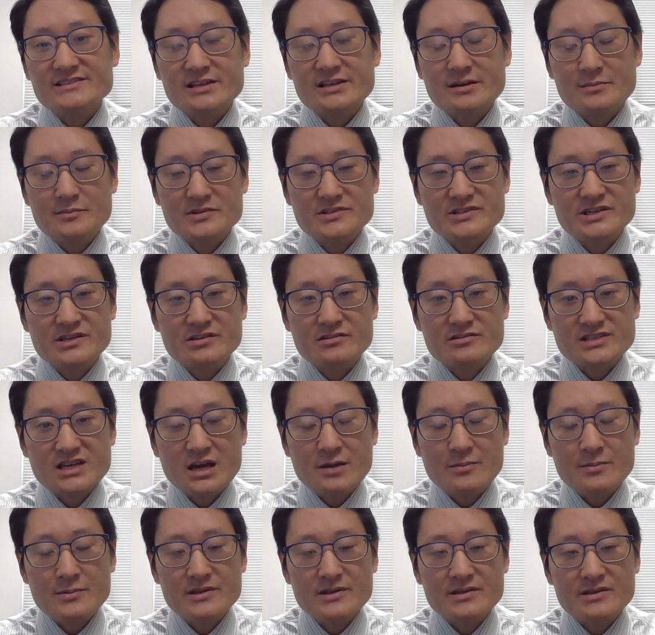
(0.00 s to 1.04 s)
on a particular
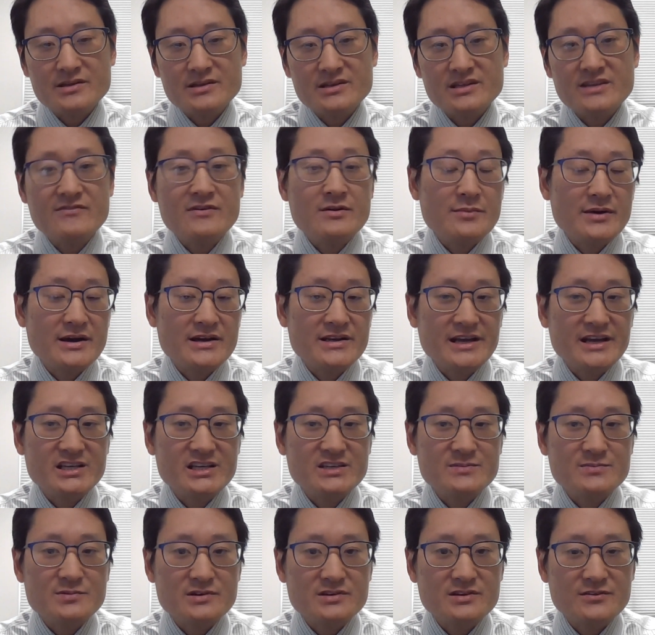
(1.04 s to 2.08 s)
topic given by an
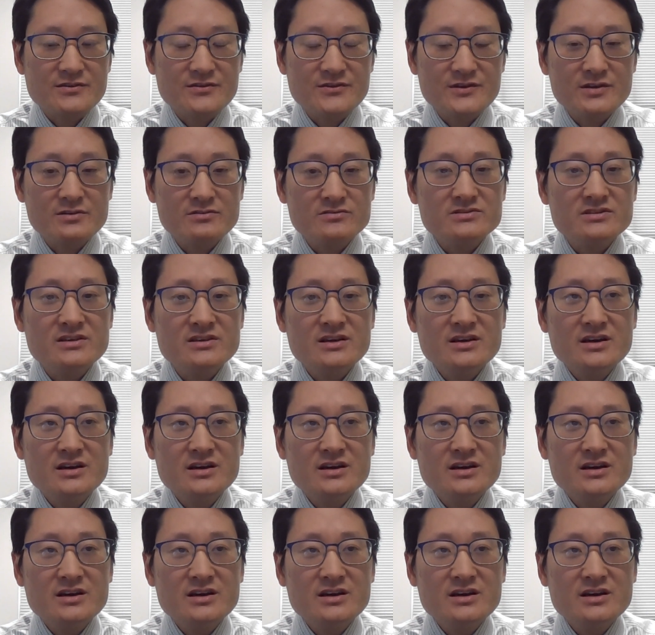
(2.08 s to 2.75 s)
expert in the field.